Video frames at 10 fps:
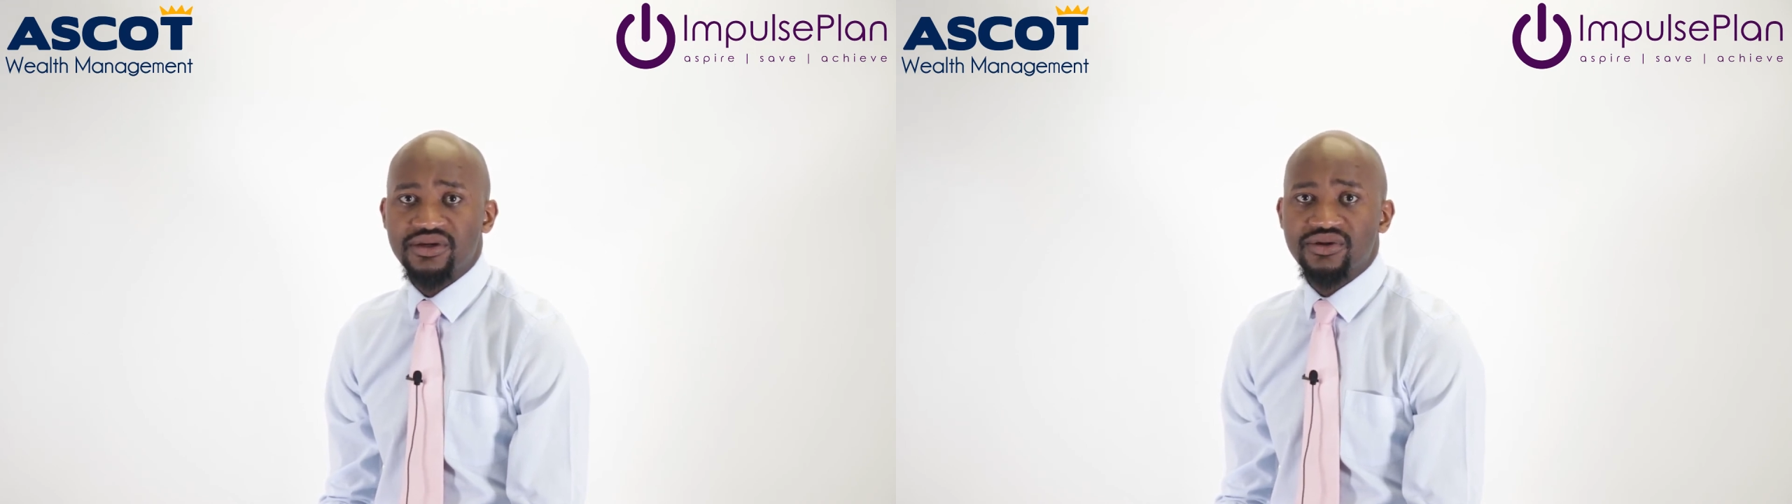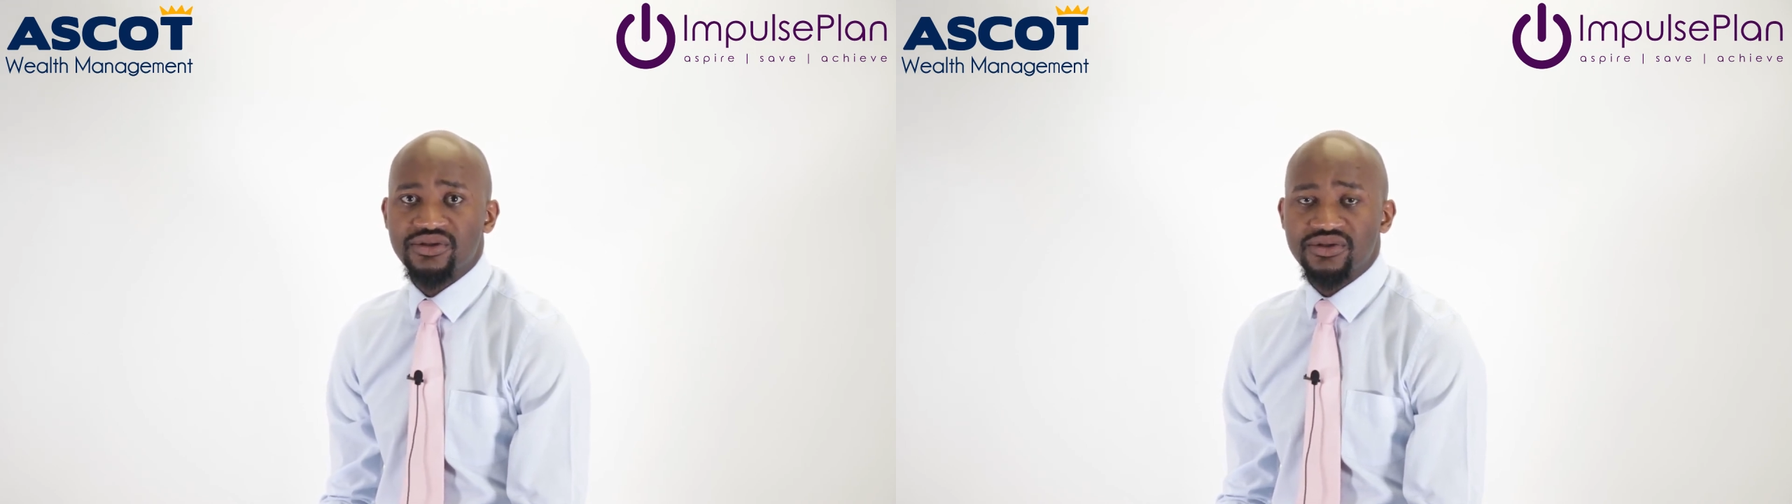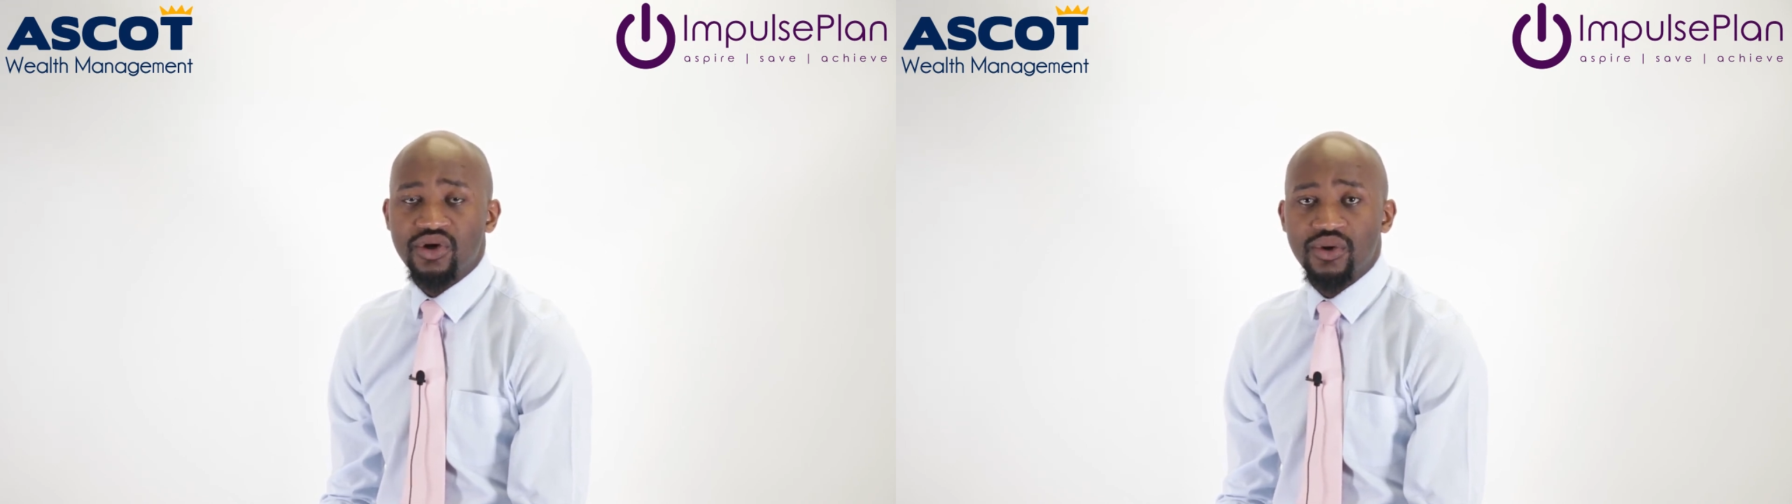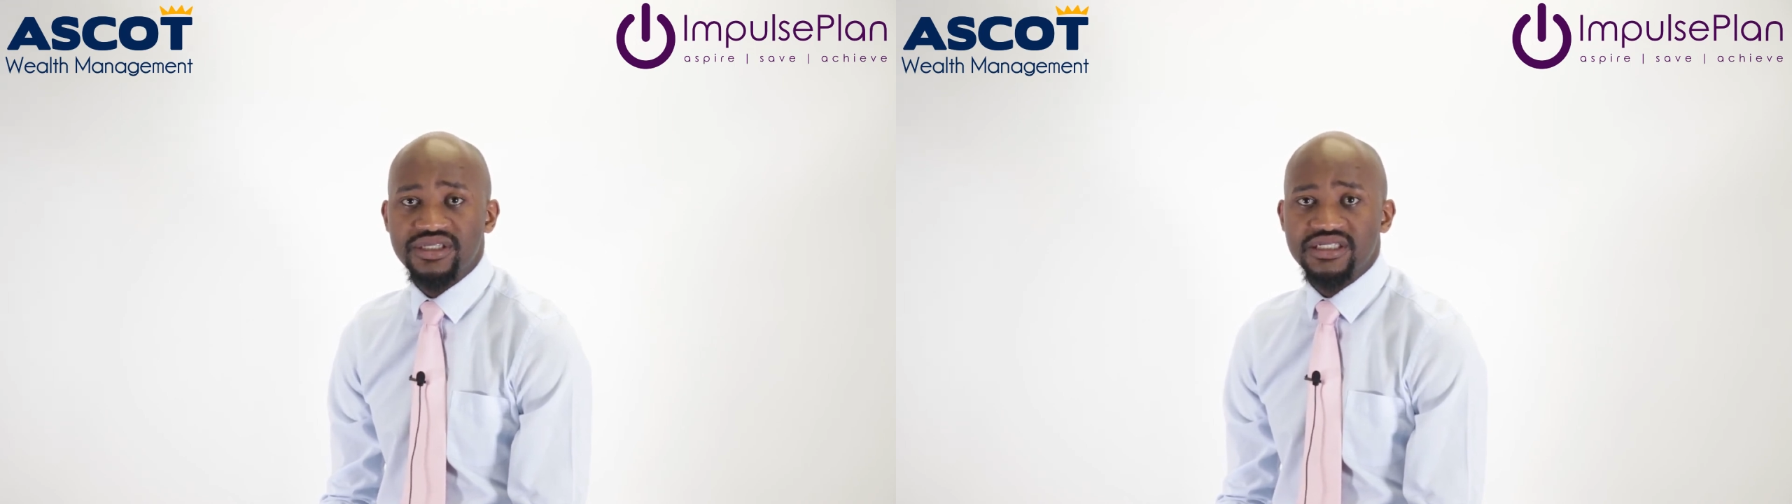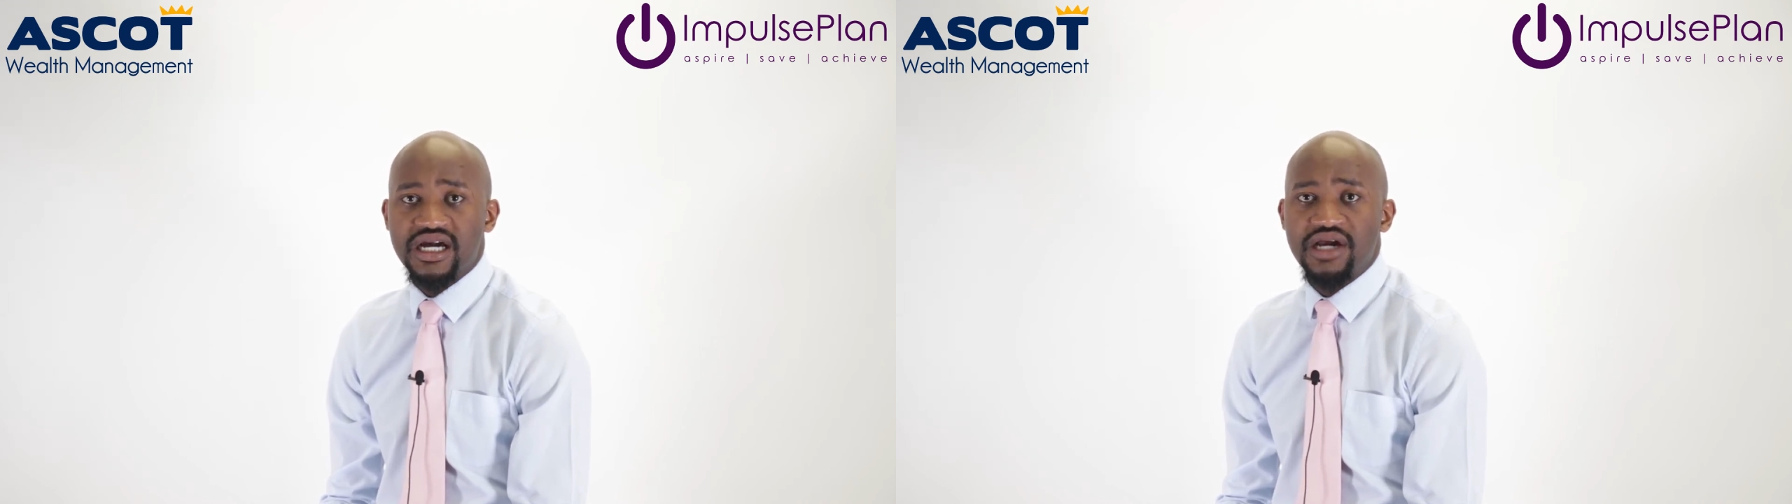
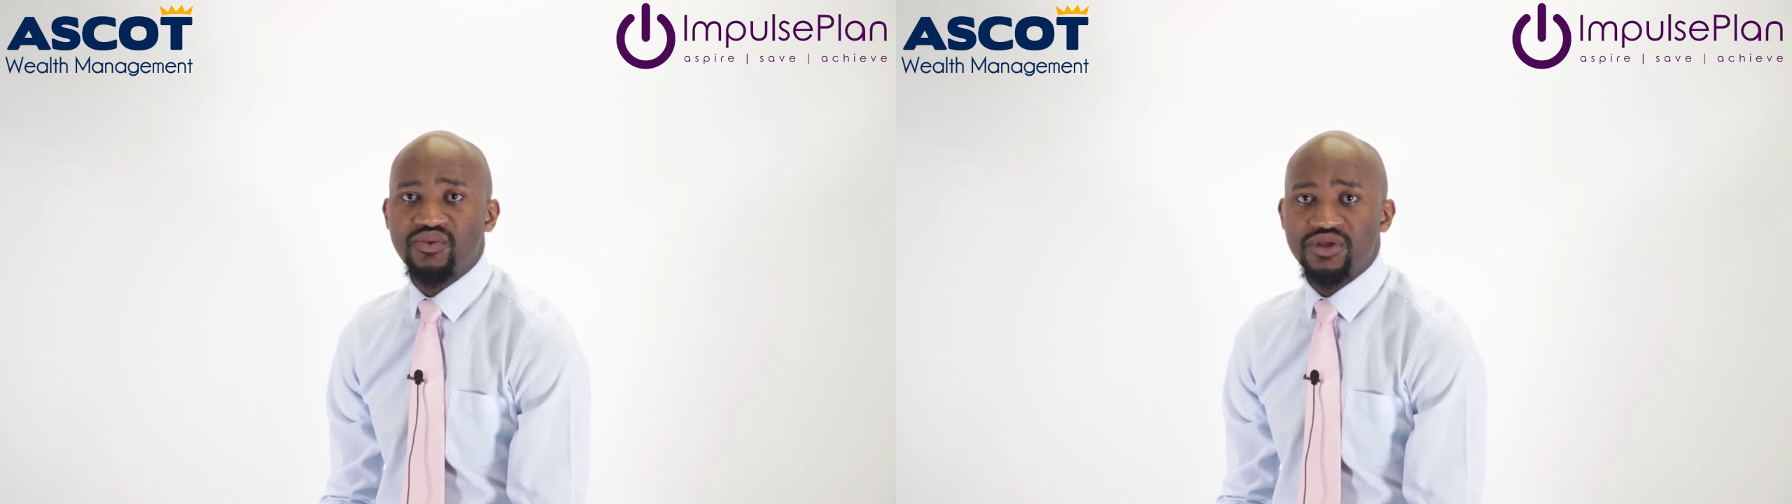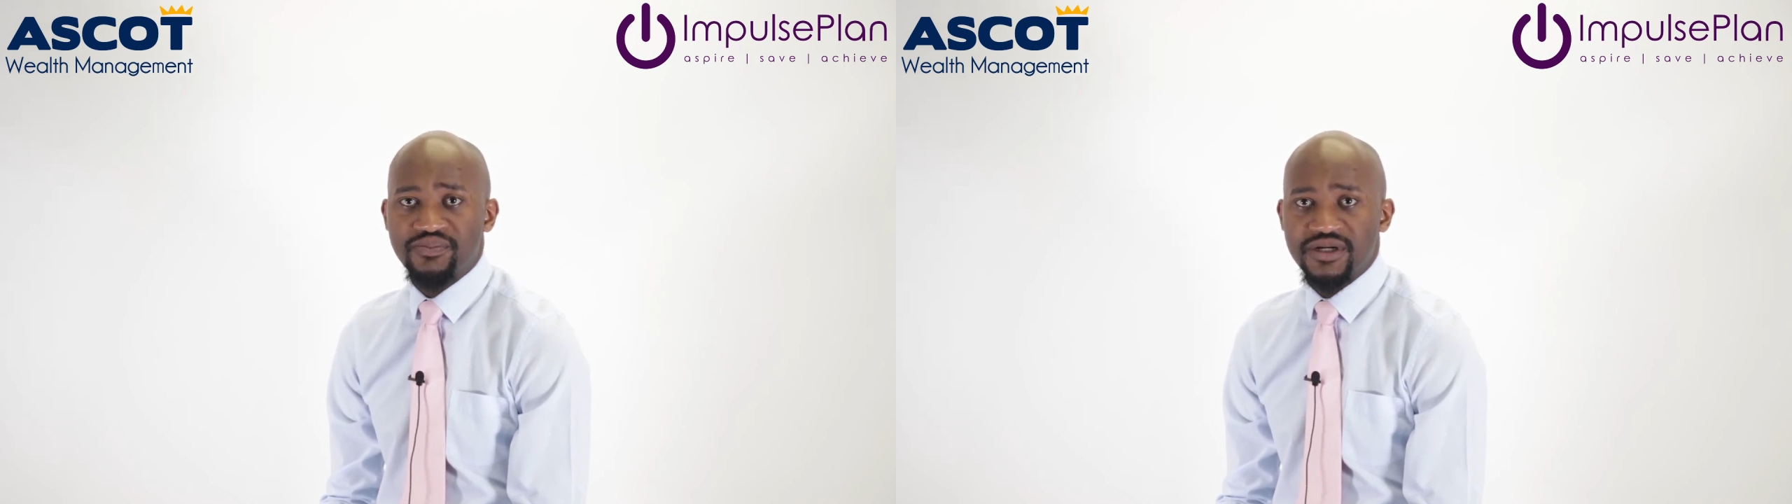coincide with